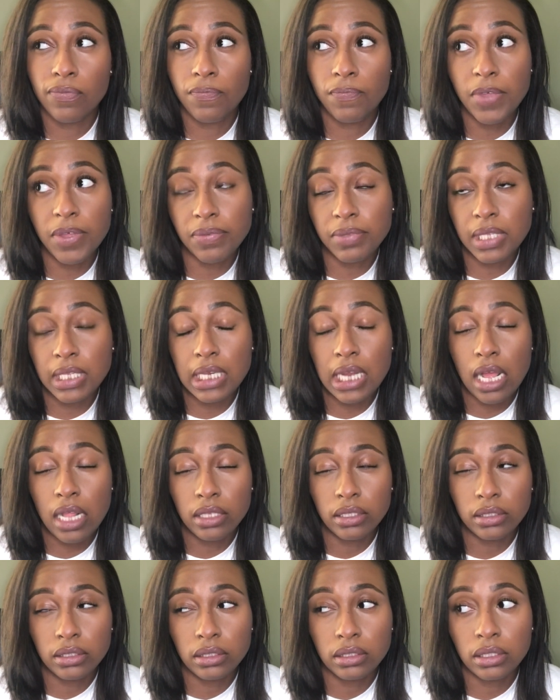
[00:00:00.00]

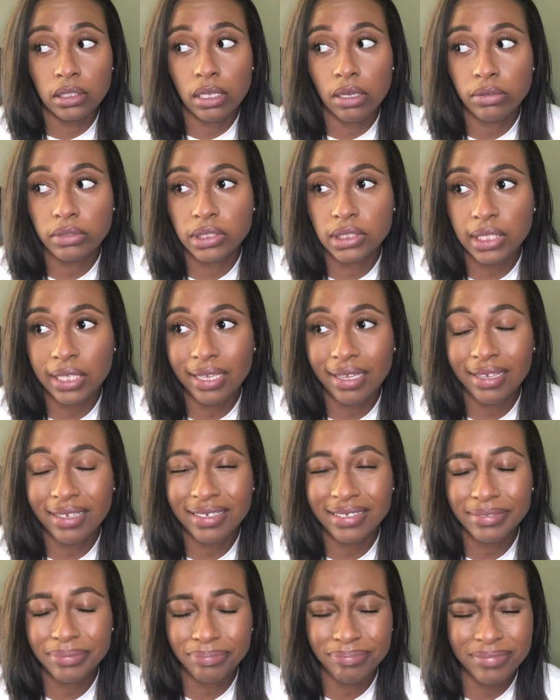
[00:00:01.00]
$50? And I was
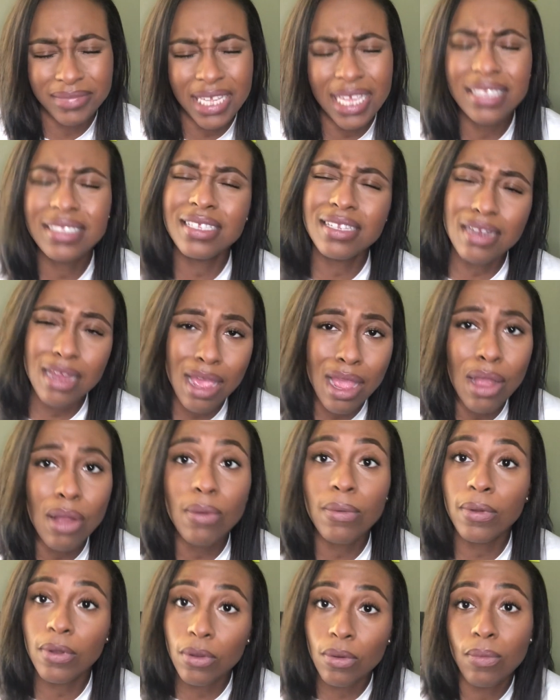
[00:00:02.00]
like, it's an
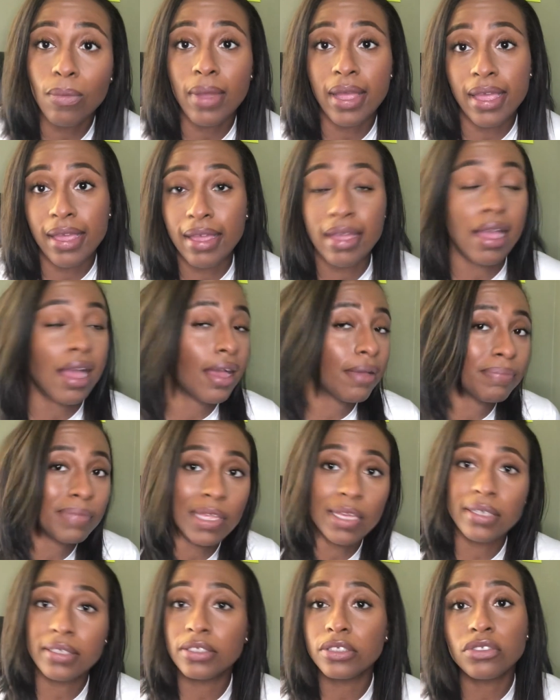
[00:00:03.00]
hour away. I'm
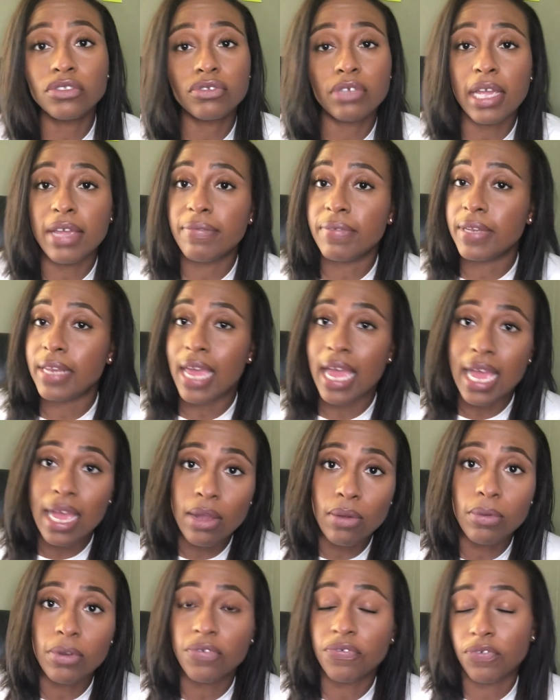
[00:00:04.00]
not going to drive an
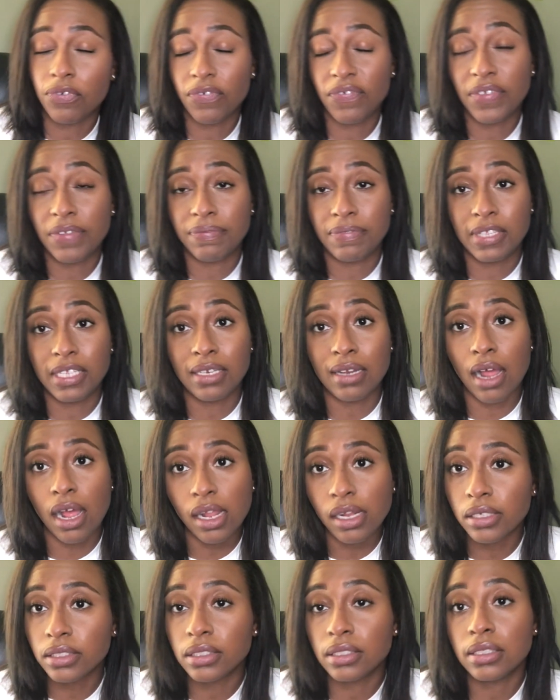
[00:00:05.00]
hour for $50.
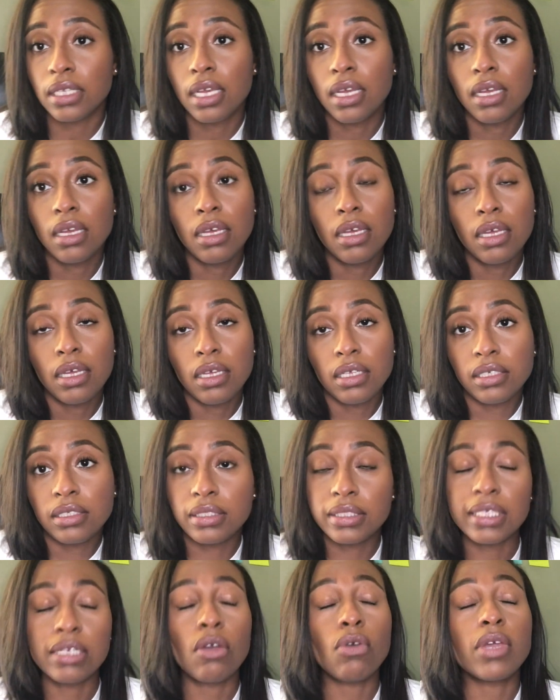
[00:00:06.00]
And he
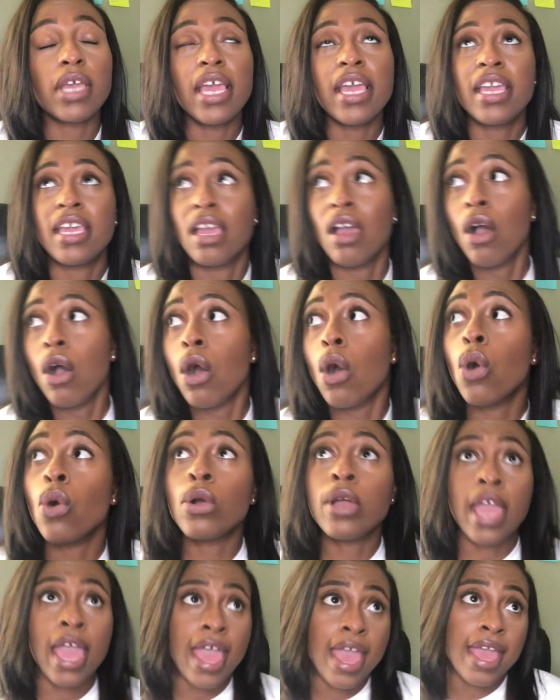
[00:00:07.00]
was like, okay,
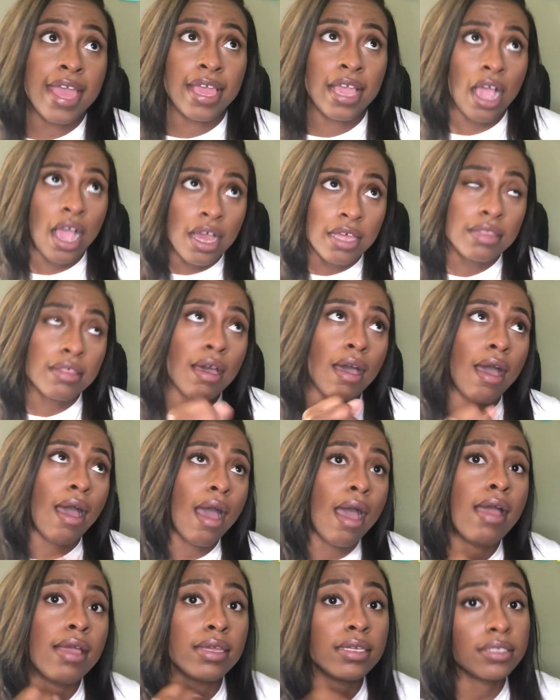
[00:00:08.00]
the
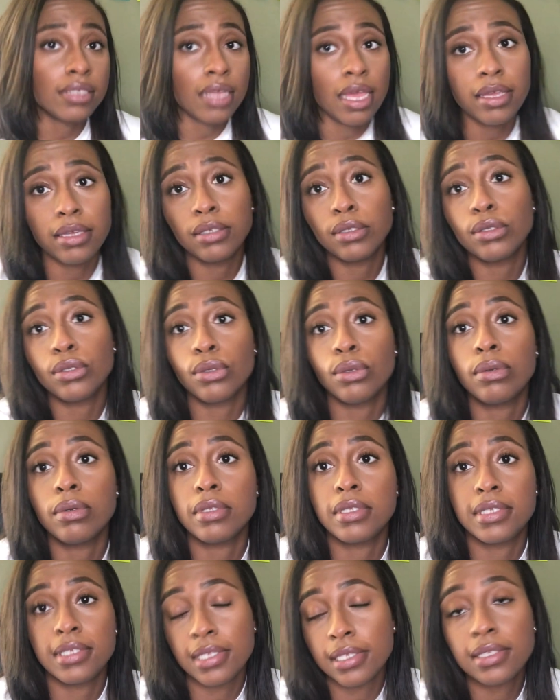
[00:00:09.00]
highest I can do is
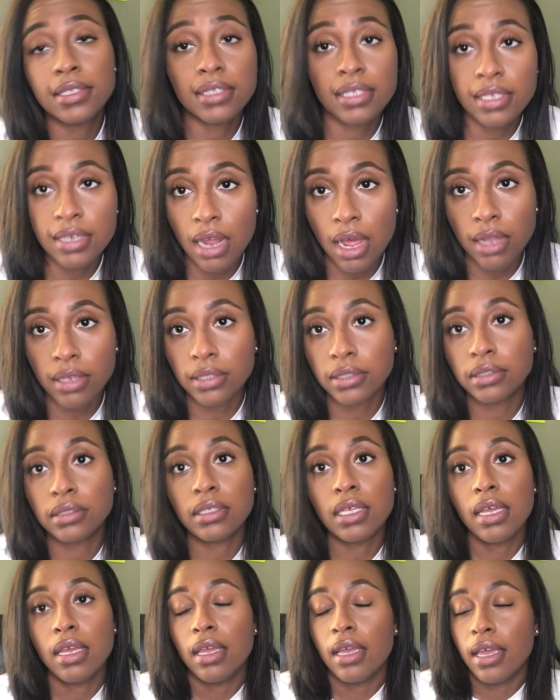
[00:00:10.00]
$60.
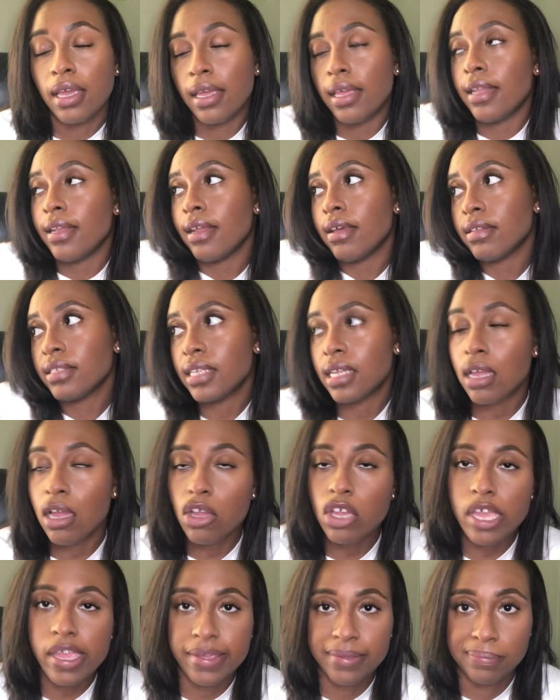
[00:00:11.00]
And I was like,
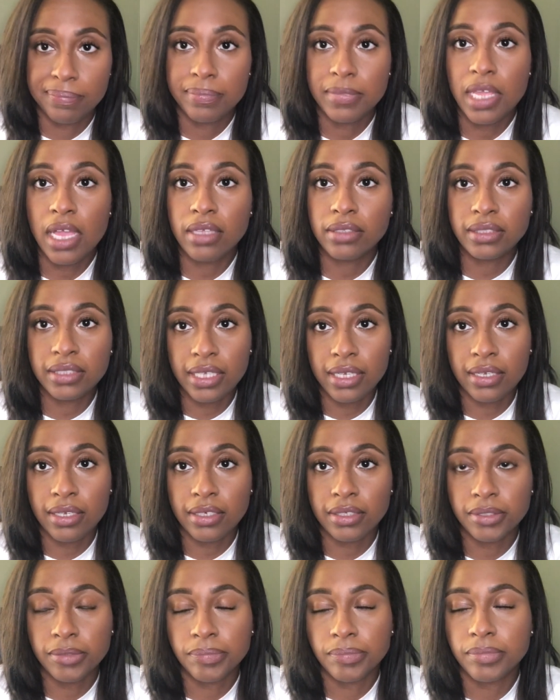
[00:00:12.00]
okay, I'll take
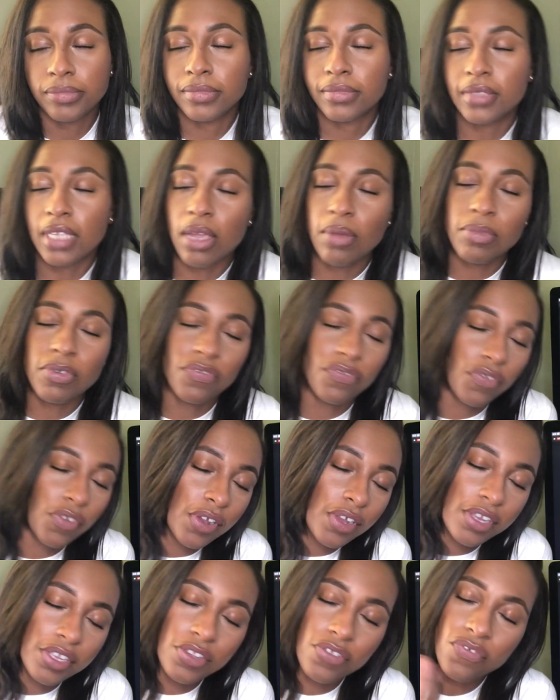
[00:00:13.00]
it. Now,
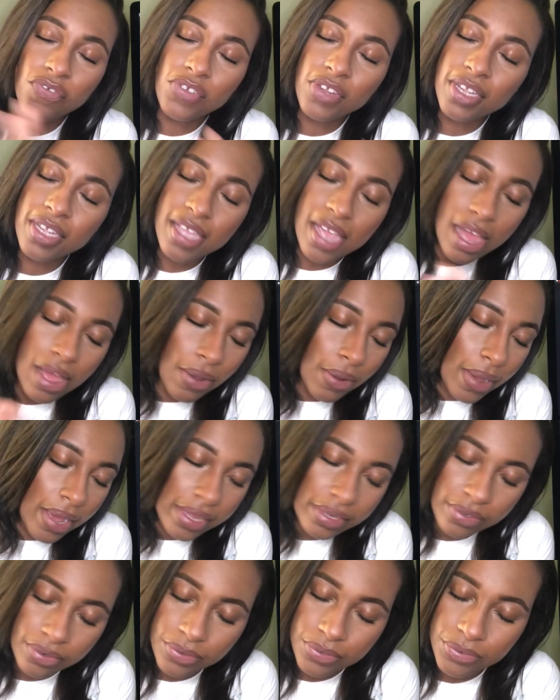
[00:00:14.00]
before you freak out, I
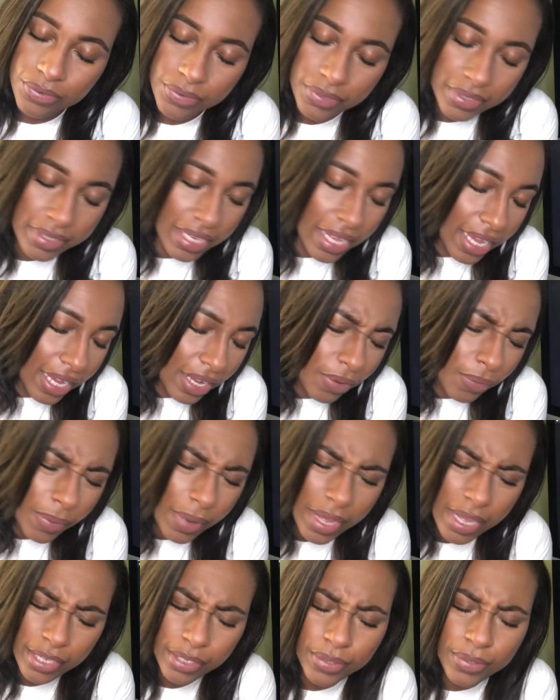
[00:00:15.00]
know you were like,
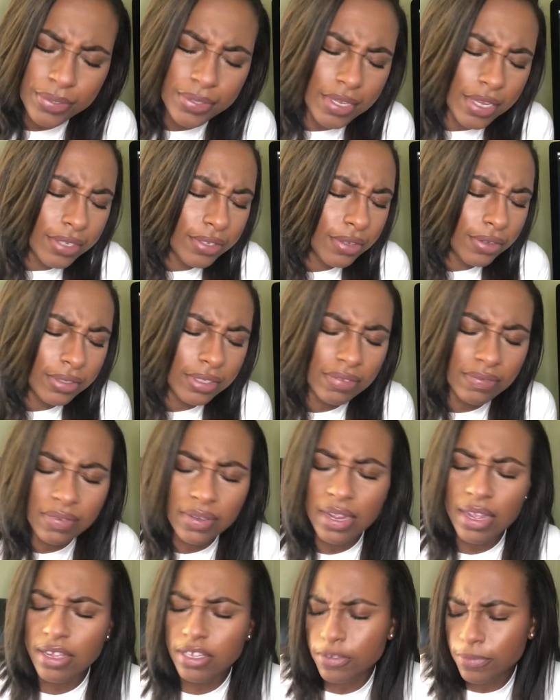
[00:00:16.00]
what? You said don't leave your
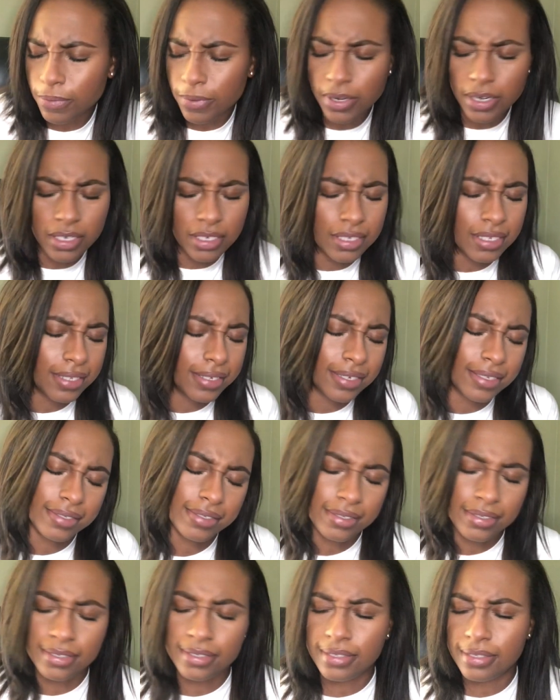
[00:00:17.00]
house for anything less
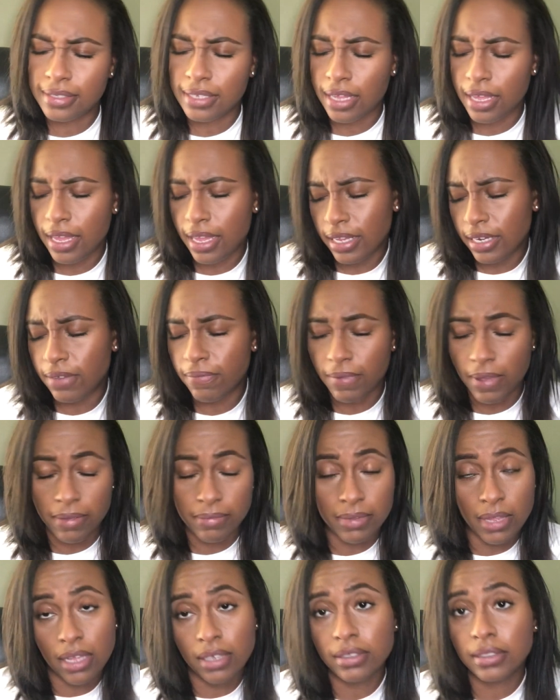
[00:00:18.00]
than
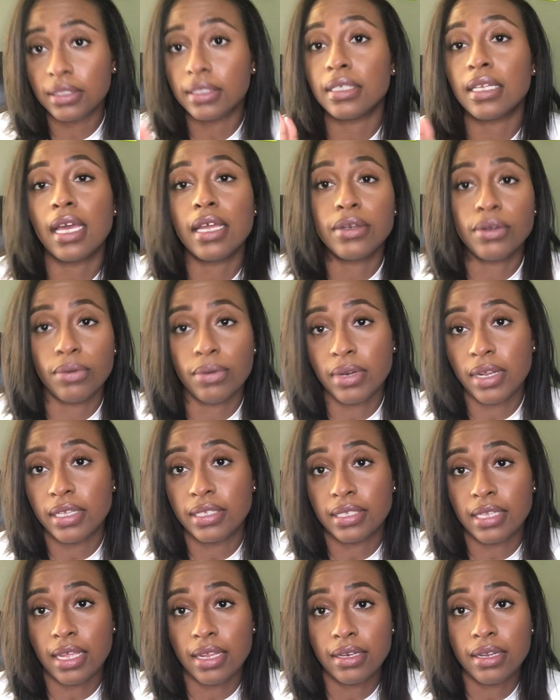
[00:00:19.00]
$85. And I know what I
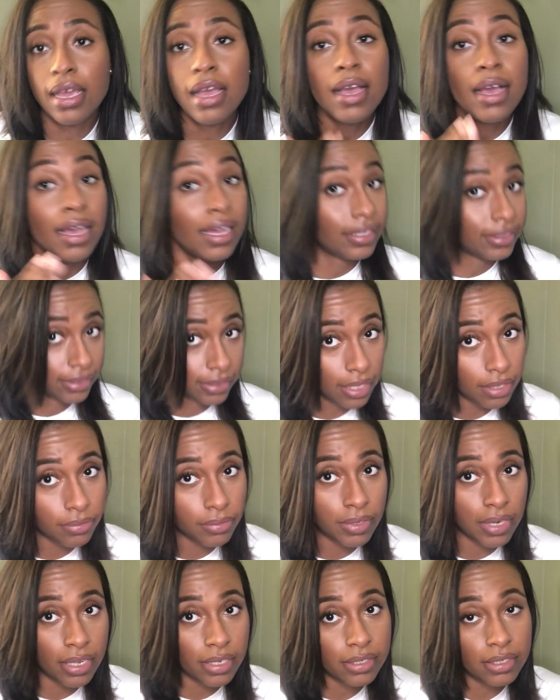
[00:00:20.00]
said. I said
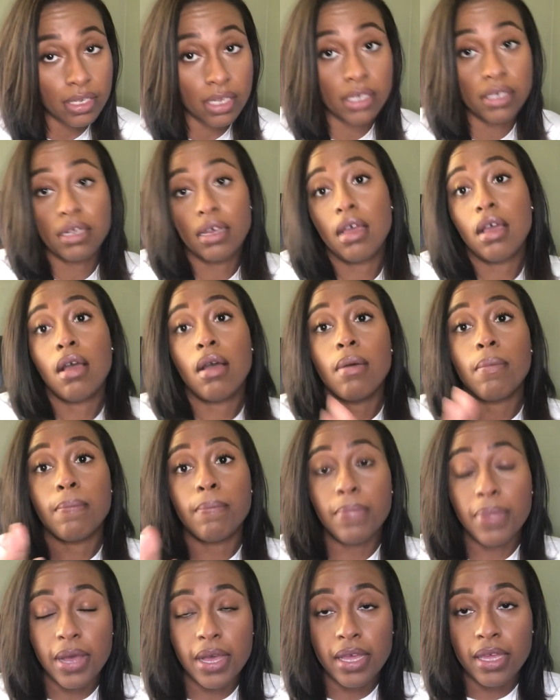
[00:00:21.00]
what I said.
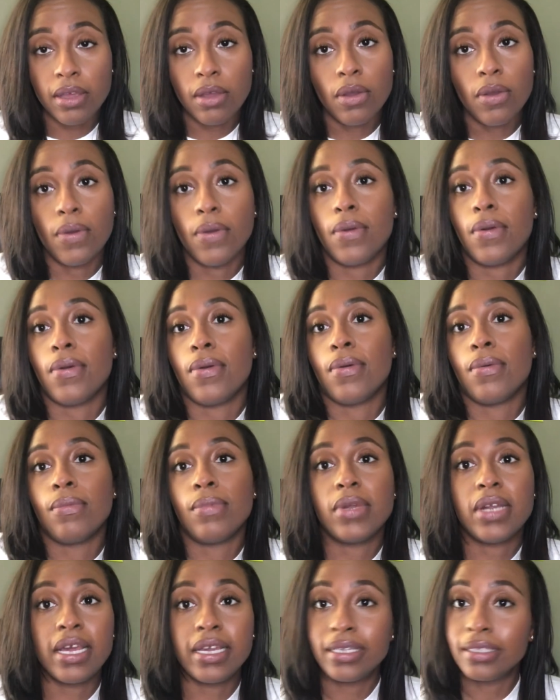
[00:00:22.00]
But
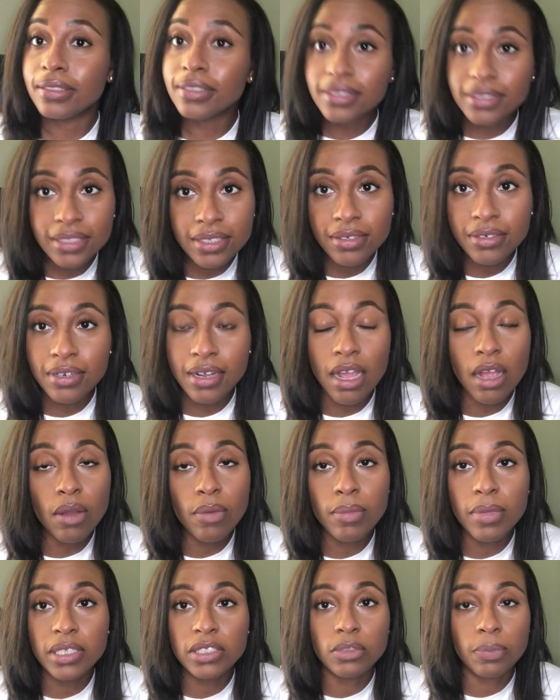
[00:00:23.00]
when I consider how
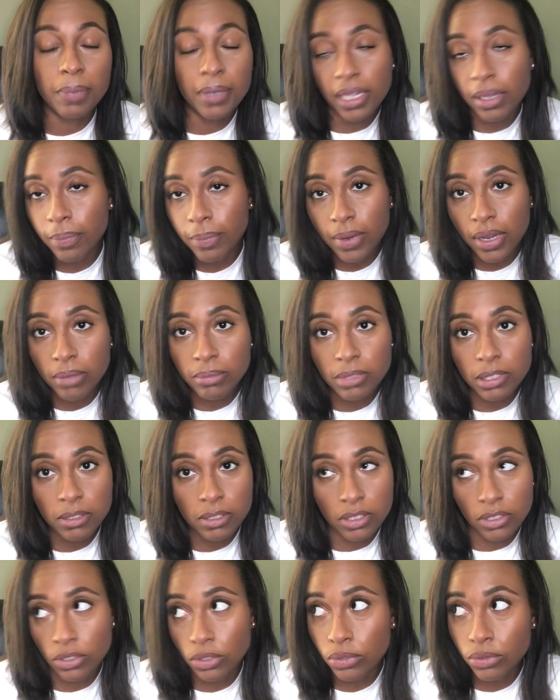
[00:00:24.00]
much paper I'm
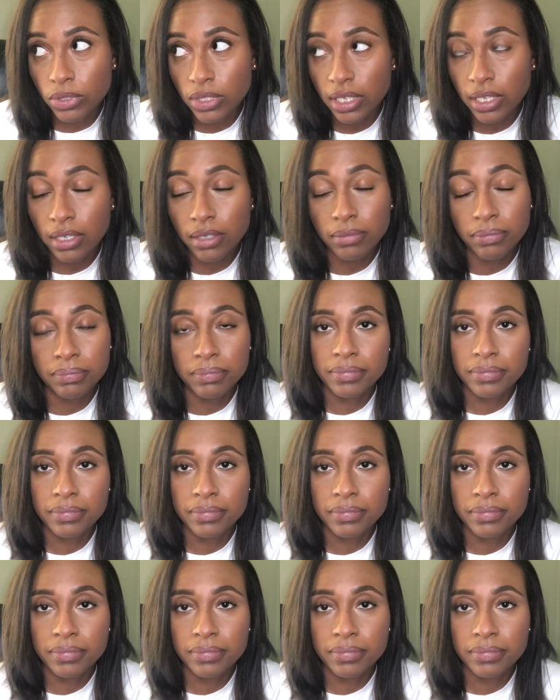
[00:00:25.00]
using,